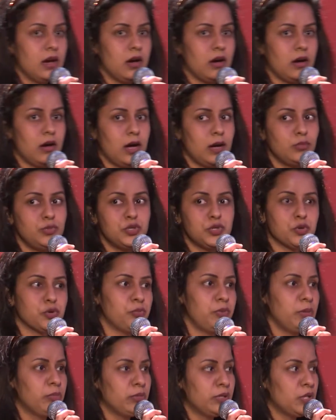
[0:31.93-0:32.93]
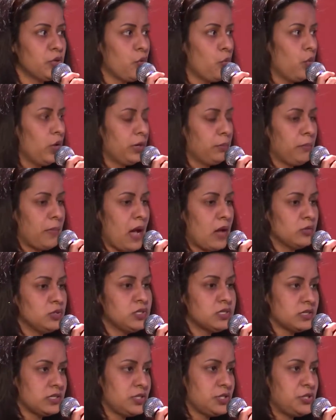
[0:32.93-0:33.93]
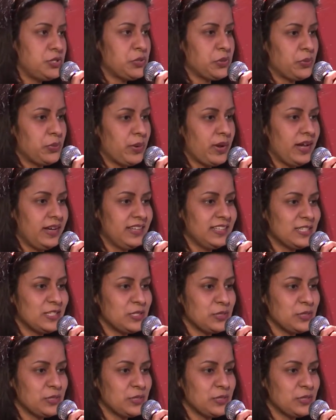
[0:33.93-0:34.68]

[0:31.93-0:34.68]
uh, I'm sure people know what bouncers do, right?